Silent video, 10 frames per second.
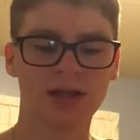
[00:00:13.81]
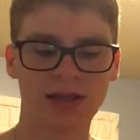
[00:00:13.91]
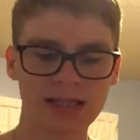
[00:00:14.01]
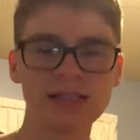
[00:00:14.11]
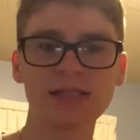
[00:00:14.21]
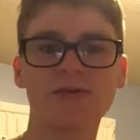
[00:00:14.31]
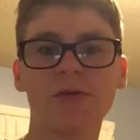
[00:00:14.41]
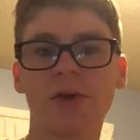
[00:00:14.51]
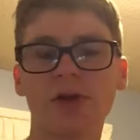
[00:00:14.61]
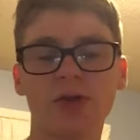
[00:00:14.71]
This is a
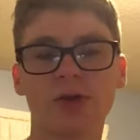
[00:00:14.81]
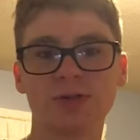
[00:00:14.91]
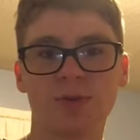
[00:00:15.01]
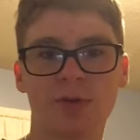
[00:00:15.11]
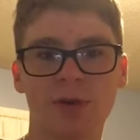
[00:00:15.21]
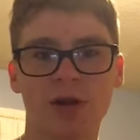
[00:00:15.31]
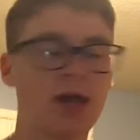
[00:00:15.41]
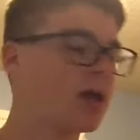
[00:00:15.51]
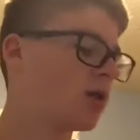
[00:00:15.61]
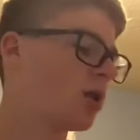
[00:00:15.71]
Vermont learner's permit,
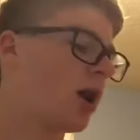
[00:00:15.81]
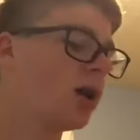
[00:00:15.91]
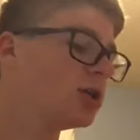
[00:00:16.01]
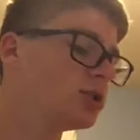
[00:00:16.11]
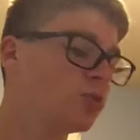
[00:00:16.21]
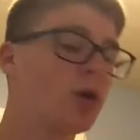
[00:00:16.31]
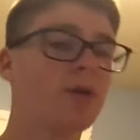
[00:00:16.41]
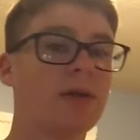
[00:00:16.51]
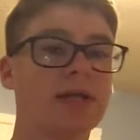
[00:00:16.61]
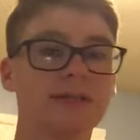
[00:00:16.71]
and I just want to
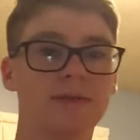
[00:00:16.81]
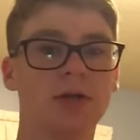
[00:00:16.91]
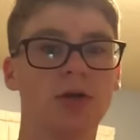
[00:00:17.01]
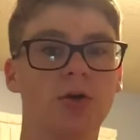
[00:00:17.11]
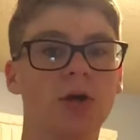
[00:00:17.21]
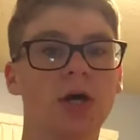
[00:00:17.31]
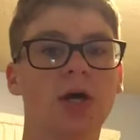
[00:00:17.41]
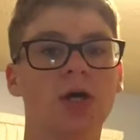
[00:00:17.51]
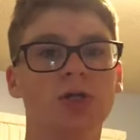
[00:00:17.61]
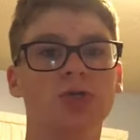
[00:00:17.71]
make this video
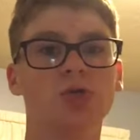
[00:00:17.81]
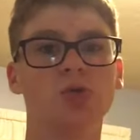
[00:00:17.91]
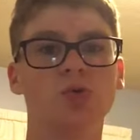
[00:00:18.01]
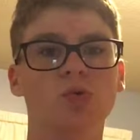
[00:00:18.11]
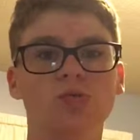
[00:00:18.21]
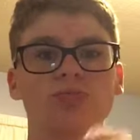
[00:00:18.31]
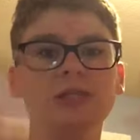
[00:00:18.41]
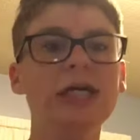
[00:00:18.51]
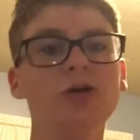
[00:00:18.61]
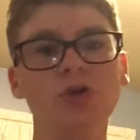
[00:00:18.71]
to
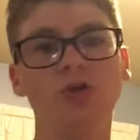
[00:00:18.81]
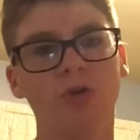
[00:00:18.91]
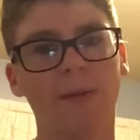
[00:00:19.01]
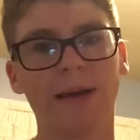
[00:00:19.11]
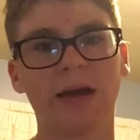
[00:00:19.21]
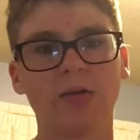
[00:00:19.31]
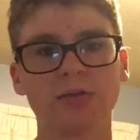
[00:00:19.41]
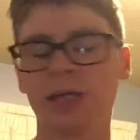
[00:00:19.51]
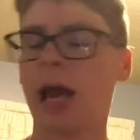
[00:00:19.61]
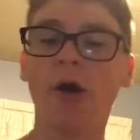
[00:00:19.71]
tell you about
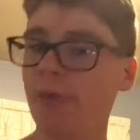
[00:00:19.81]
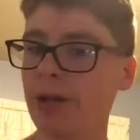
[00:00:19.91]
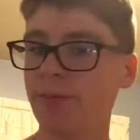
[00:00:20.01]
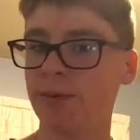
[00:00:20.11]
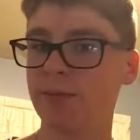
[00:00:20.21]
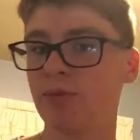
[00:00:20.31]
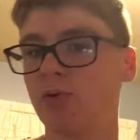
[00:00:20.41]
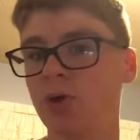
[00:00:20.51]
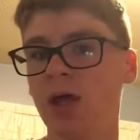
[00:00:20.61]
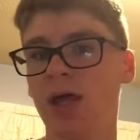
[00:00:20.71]
how many
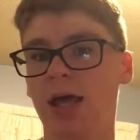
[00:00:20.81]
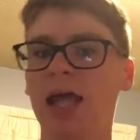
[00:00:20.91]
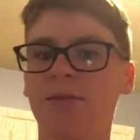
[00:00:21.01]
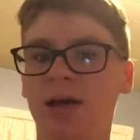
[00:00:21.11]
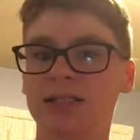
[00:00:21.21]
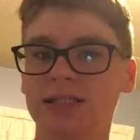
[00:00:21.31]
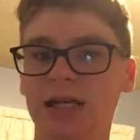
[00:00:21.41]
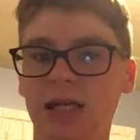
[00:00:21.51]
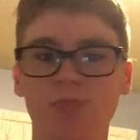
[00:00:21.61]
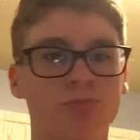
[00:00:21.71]
people in my
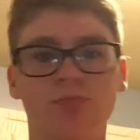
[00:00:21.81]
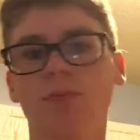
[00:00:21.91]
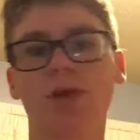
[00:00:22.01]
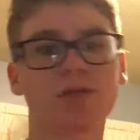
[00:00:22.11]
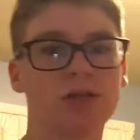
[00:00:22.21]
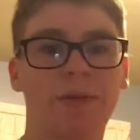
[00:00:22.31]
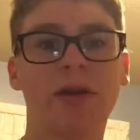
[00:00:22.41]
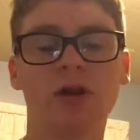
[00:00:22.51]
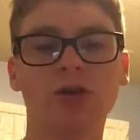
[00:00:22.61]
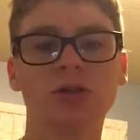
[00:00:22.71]
state,
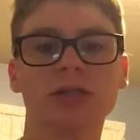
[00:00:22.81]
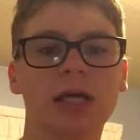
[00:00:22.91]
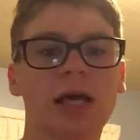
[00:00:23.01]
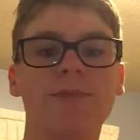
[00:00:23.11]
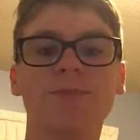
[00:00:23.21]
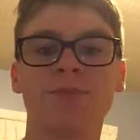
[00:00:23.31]
depending on your state,